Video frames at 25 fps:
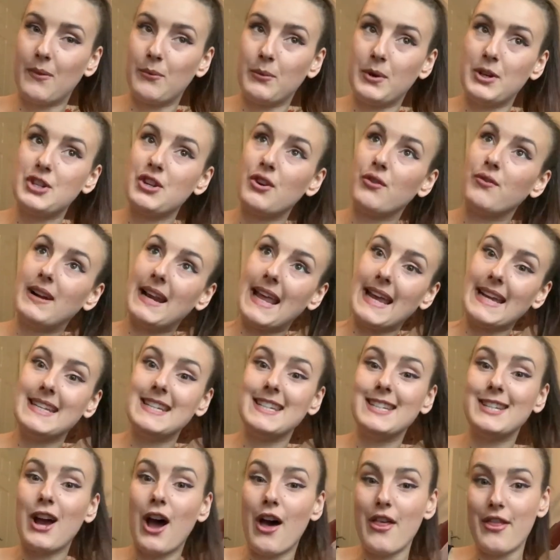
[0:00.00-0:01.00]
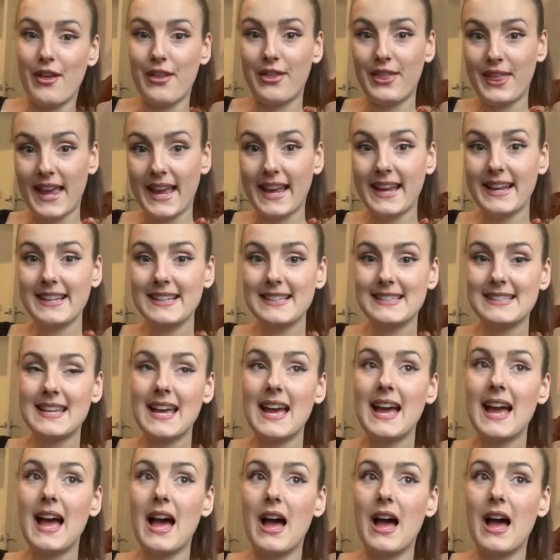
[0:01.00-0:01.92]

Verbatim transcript: which are related to other things.